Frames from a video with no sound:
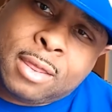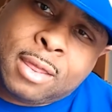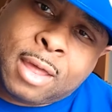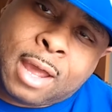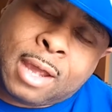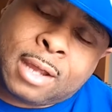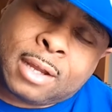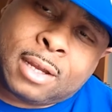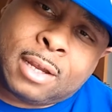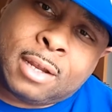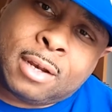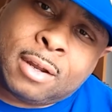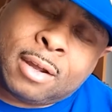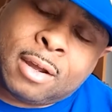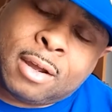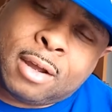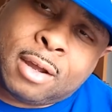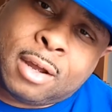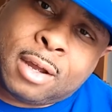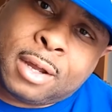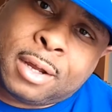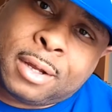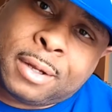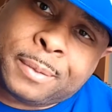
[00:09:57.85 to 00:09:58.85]
that can
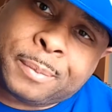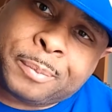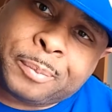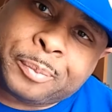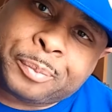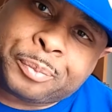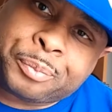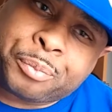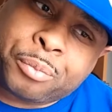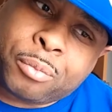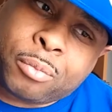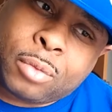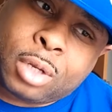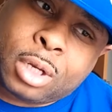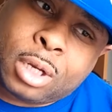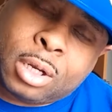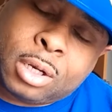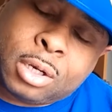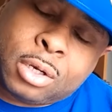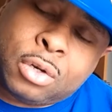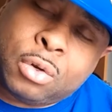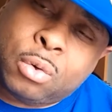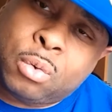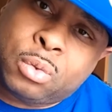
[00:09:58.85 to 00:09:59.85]

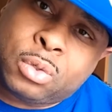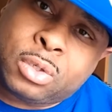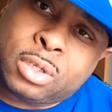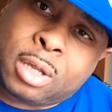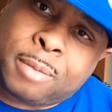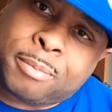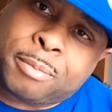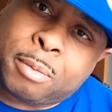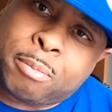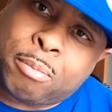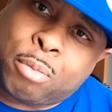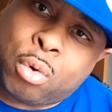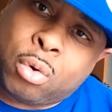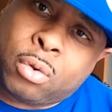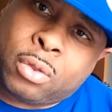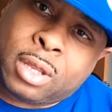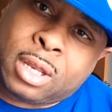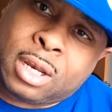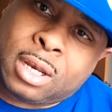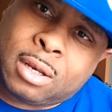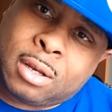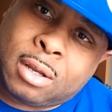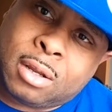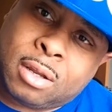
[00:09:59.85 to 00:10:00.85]
do something more
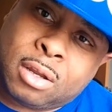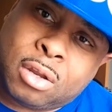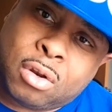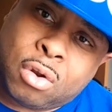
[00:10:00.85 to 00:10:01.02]
than,